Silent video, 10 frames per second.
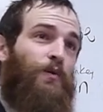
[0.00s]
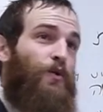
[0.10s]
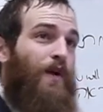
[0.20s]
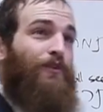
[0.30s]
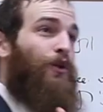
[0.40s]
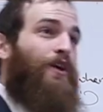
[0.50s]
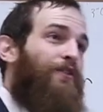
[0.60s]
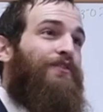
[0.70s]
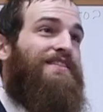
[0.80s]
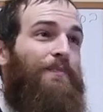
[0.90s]
Were you ever
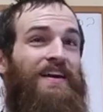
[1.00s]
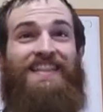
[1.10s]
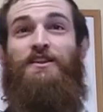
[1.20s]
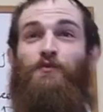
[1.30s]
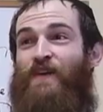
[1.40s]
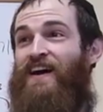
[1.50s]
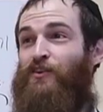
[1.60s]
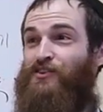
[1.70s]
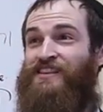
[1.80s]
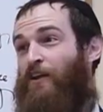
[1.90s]
looking for something and then you
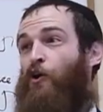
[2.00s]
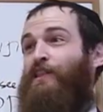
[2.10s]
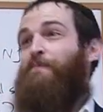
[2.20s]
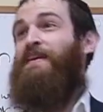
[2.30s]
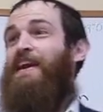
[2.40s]
found it and you said, oh, let